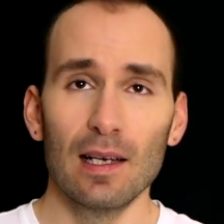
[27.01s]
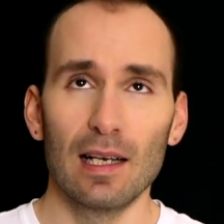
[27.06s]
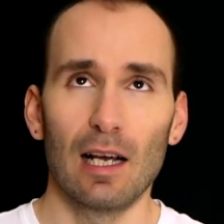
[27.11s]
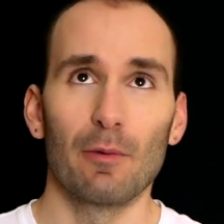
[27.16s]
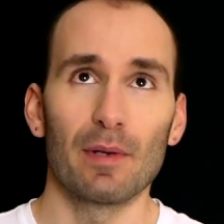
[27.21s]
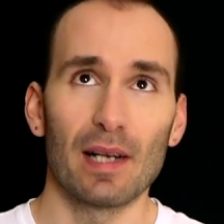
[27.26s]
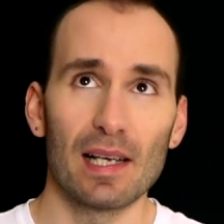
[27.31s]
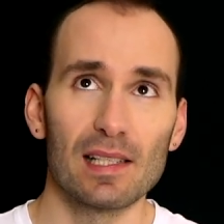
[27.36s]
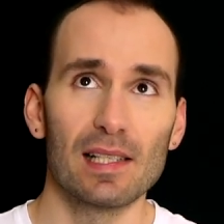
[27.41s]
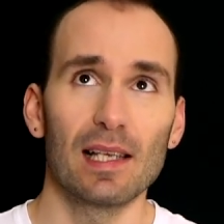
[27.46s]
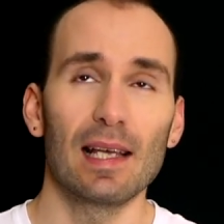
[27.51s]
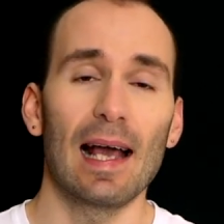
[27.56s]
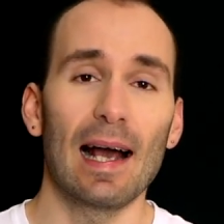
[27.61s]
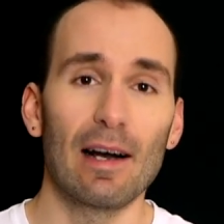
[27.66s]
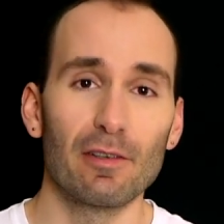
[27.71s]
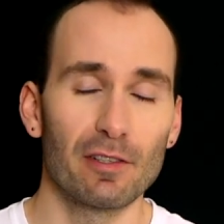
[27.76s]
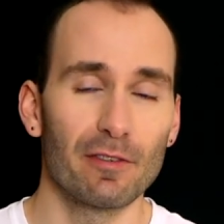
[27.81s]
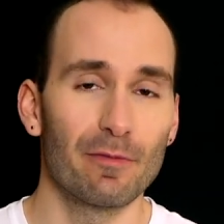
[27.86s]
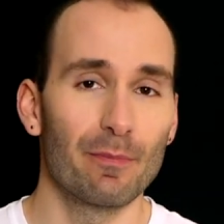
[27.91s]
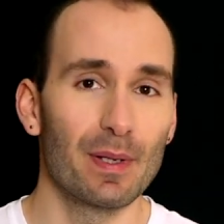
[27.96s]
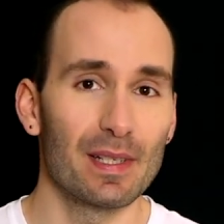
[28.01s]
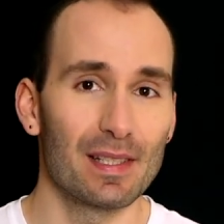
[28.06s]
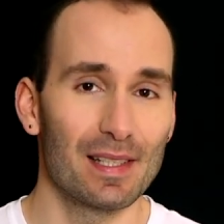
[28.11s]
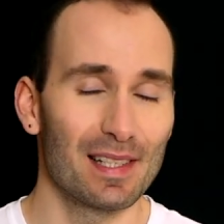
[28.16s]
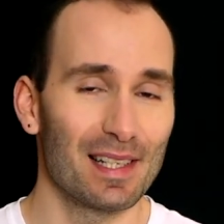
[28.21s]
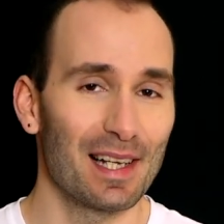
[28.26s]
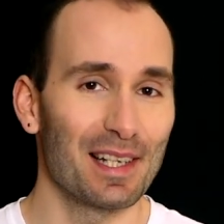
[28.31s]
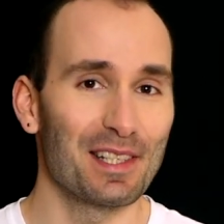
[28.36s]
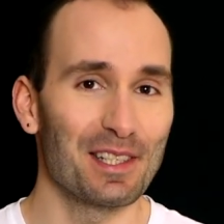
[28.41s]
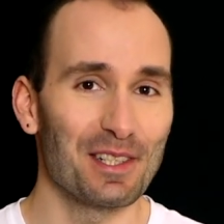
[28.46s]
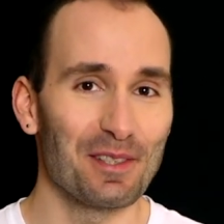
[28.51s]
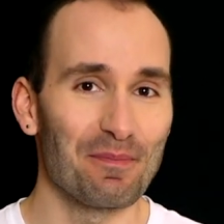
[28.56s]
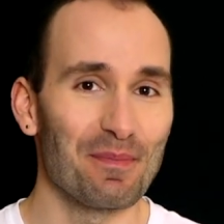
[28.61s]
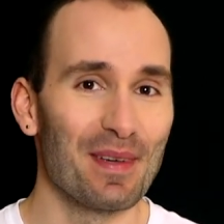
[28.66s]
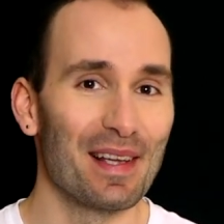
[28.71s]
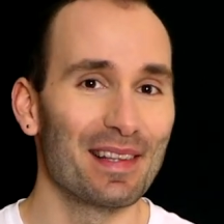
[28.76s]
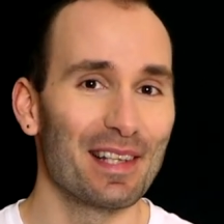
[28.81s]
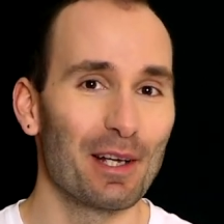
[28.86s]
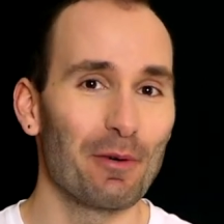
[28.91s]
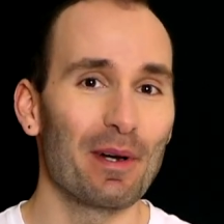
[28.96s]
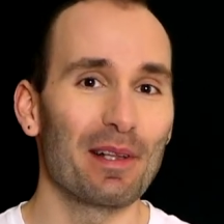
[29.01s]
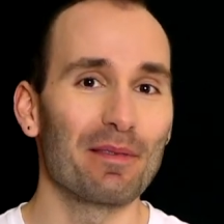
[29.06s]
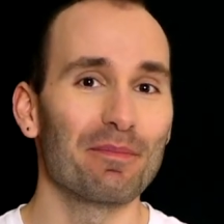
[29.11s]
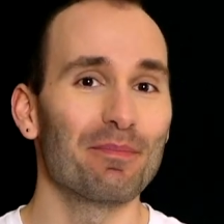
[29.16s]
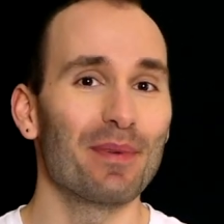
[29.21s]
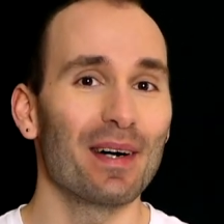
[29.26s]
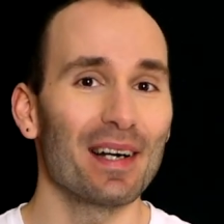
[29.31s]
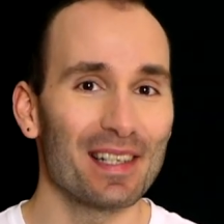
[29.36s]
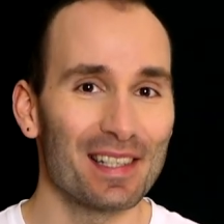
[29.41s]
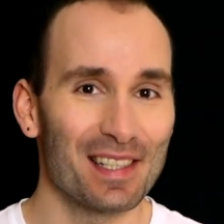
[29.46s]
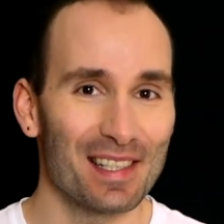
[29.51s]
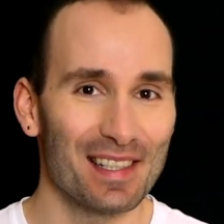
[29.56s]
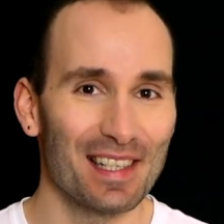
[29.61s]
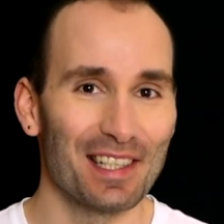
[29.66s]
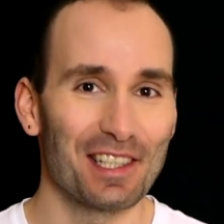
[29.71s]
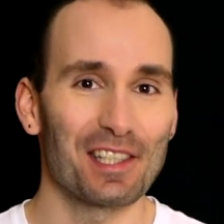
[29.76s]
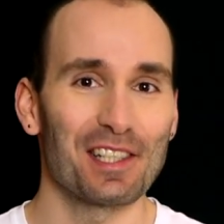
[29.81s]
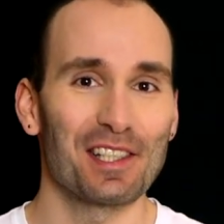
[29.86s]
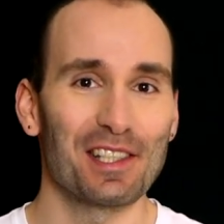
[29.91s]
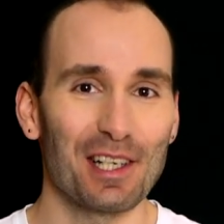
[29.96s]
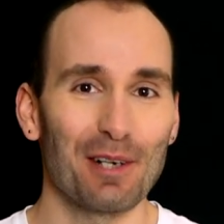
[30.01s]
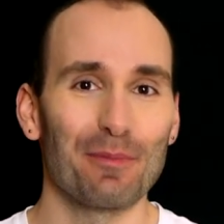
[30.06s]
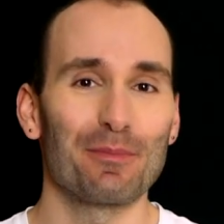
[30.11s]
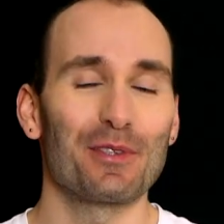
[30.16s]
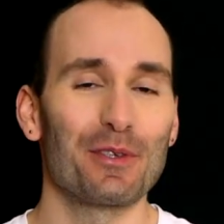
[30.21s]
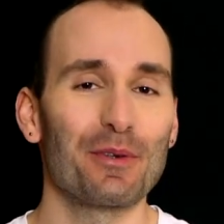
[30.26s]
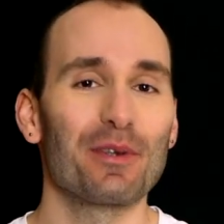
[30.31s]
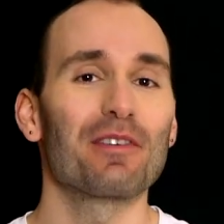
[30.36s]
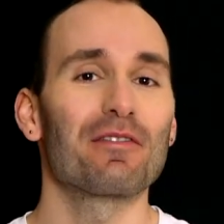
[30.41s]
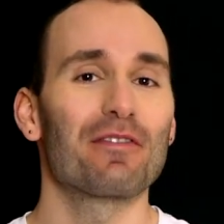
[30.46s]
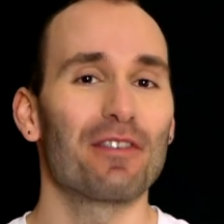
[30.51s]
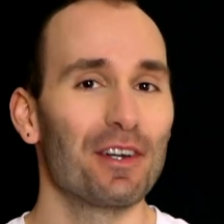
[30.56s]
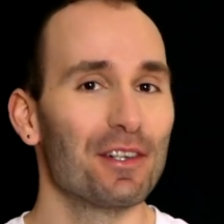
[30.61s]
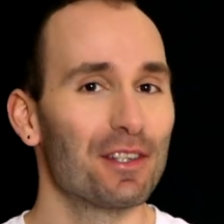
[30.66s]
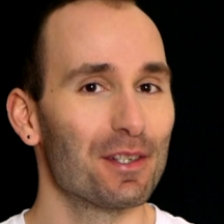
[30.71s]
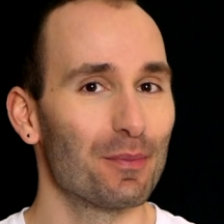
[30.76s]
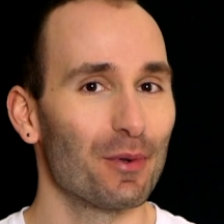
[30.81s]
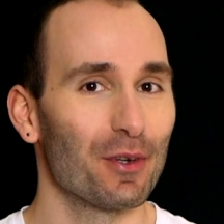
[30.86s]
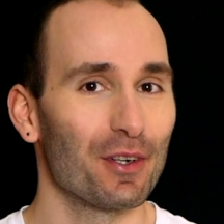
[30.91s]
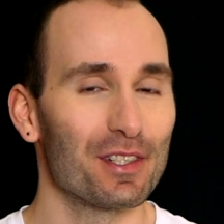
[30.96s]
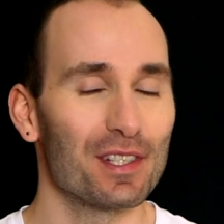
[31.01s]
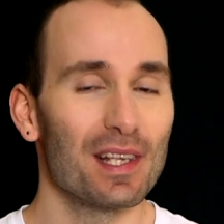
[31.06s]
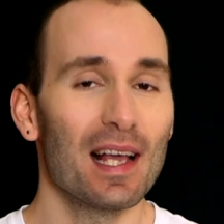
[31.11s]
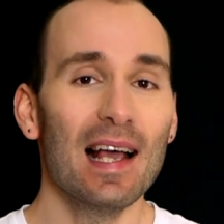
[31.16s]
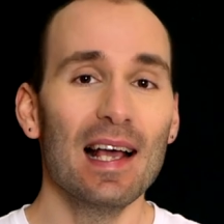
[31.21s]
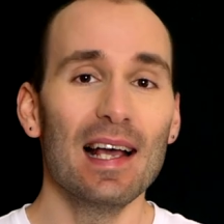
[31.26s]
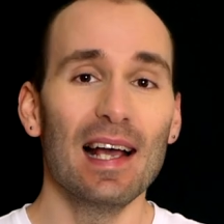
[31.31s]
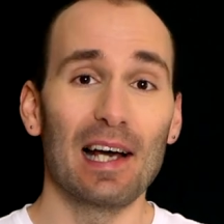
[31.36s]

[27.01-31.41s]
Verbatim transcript: And when I say out of business, I didn't mean they went bust, they just stopped doing photo books.